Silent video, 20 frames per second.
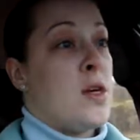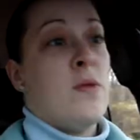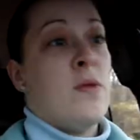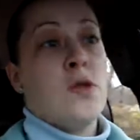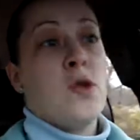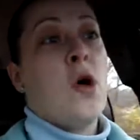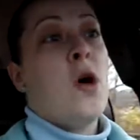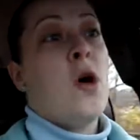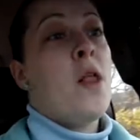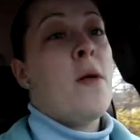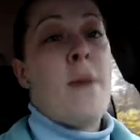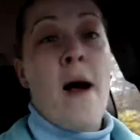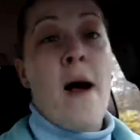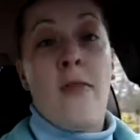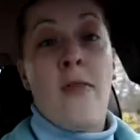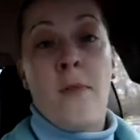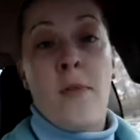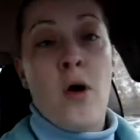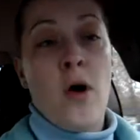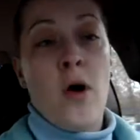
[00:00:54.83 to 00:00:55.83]
It was all
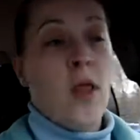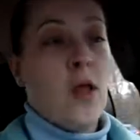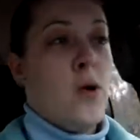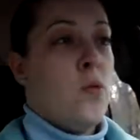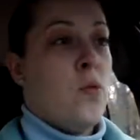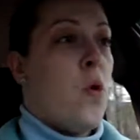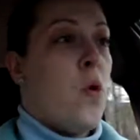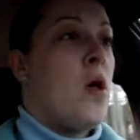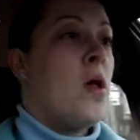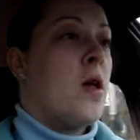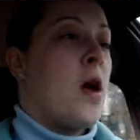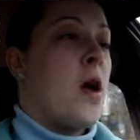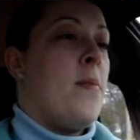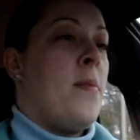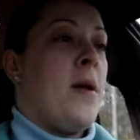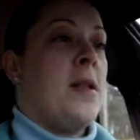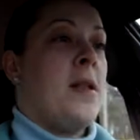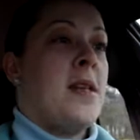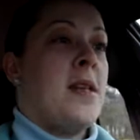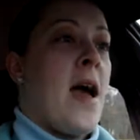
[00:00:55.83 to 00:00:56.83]
about the Berlin Wall
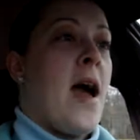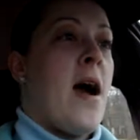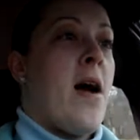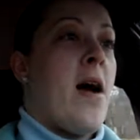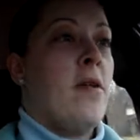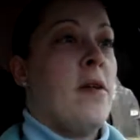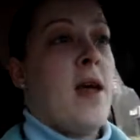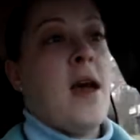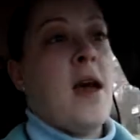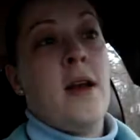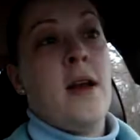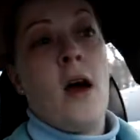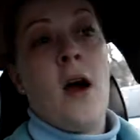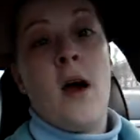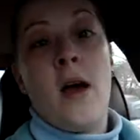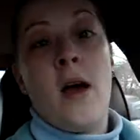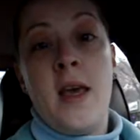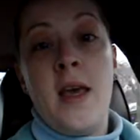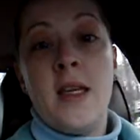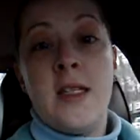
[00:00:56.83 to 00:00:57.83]
coming down and
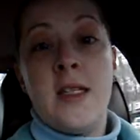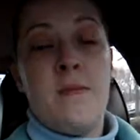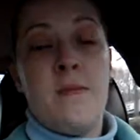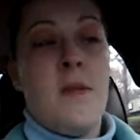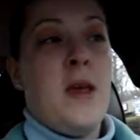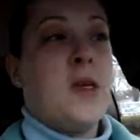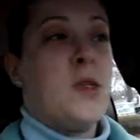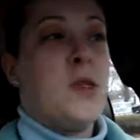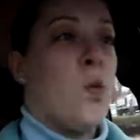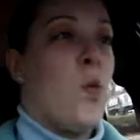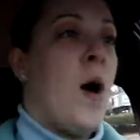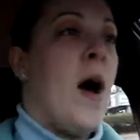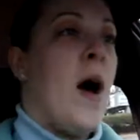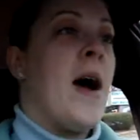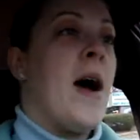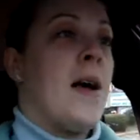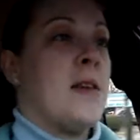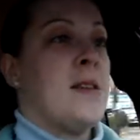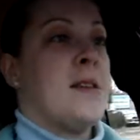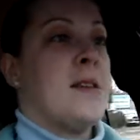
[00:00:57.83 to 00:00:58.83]
uh, East meets
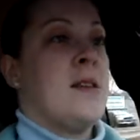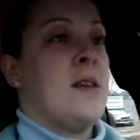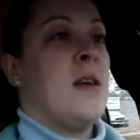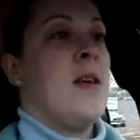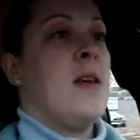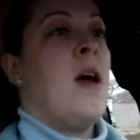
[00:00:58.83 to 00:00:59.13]
West.